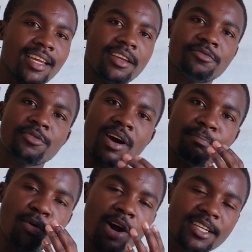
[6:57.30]
If you are
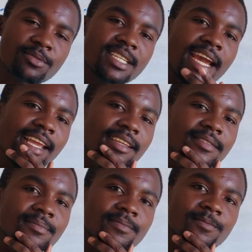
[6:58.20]
poor today,
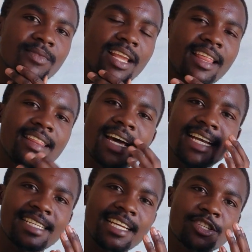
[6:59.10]

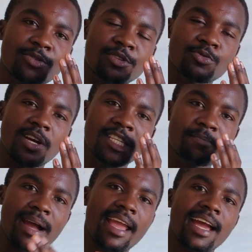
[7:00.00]
that excuse will
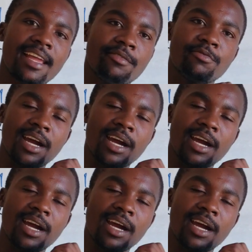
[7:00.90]
expire. If you